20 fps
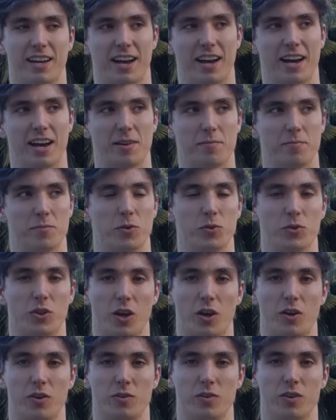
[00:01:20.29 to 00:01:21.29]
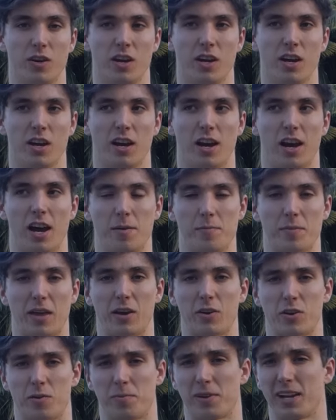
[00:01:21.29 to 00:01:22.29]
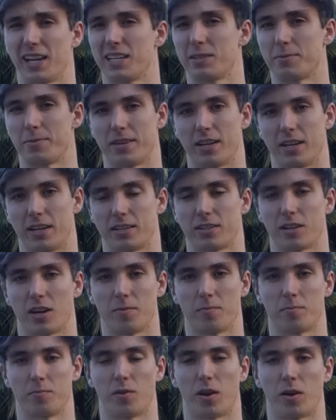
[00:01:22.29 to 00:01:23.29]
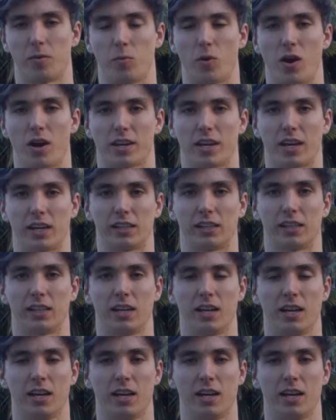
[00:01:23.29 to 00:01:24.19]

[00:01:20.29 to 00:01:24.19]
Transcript: although I'm now on a placement year, so I'm working